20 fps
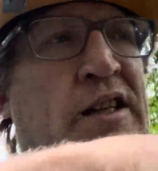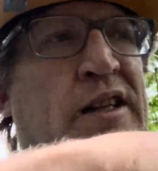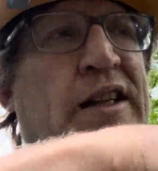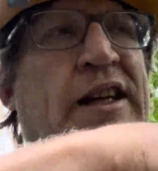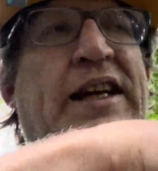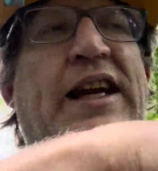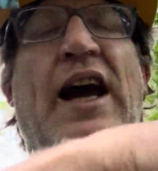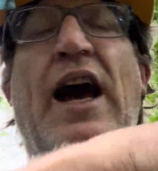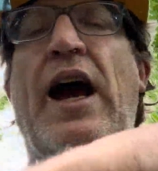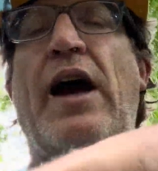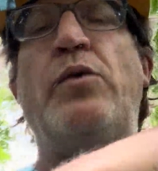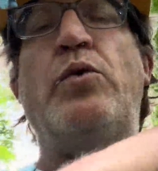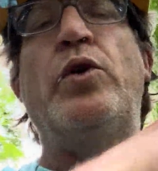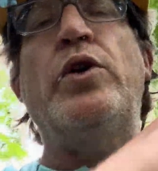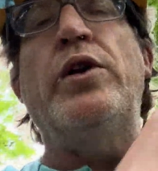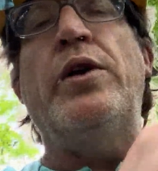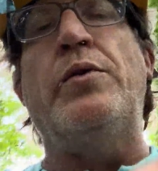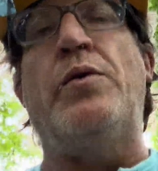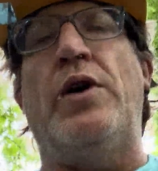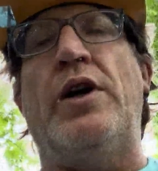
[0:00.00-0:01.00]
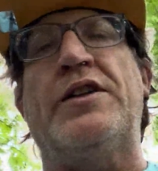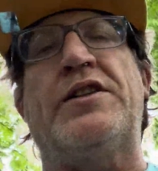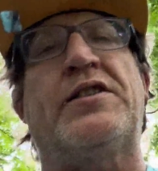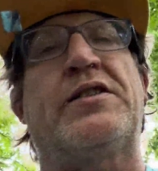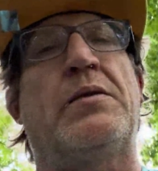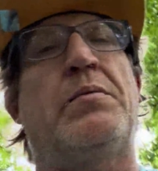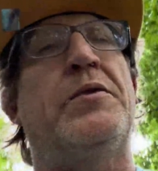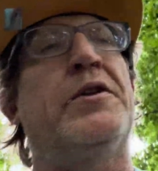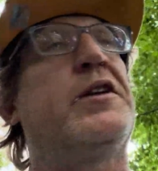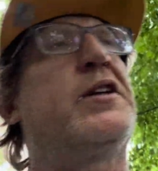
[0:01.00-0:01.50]
Like, I really want
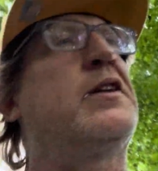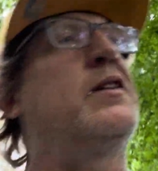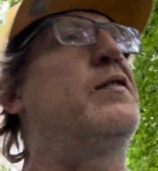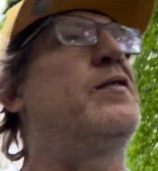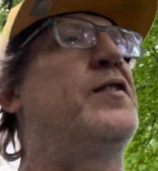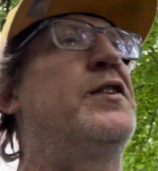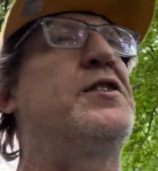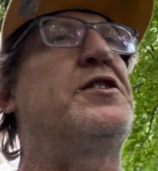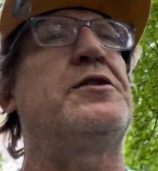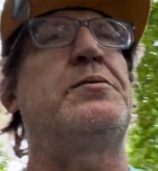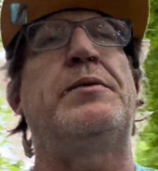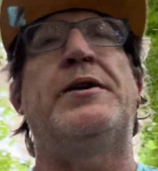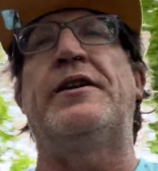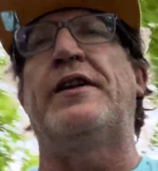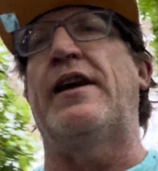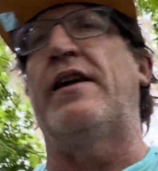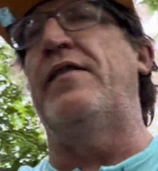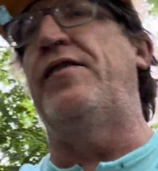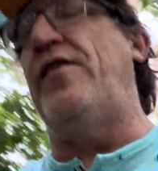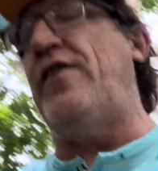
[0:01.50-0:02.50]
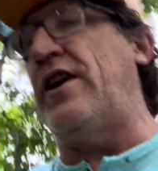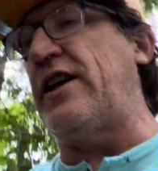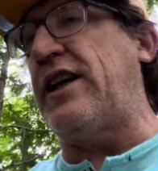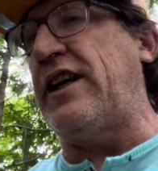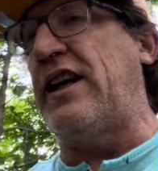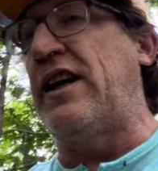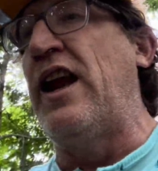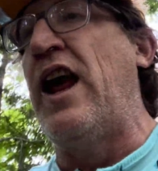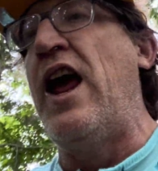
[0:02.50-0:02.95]
someone to convince me that fucking